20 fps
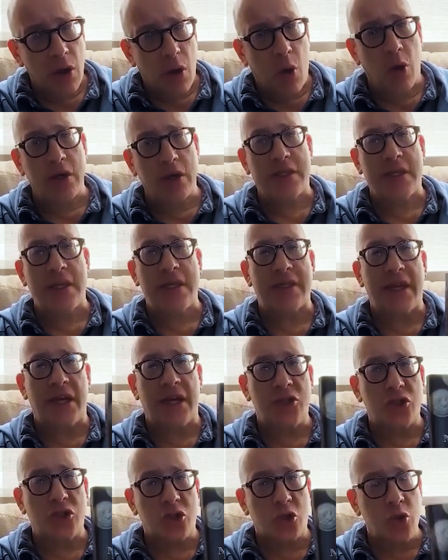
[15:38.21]
or is this
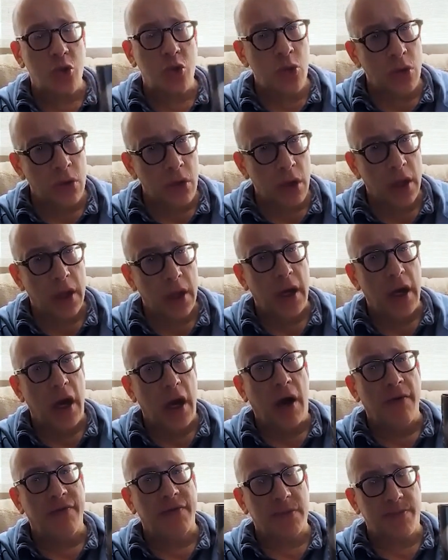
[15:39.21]
a tool
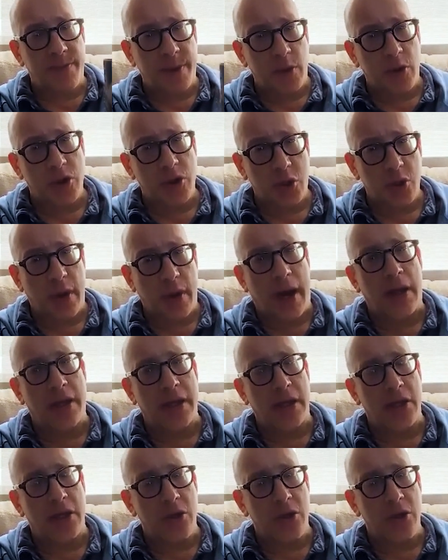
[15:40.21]
of spirituality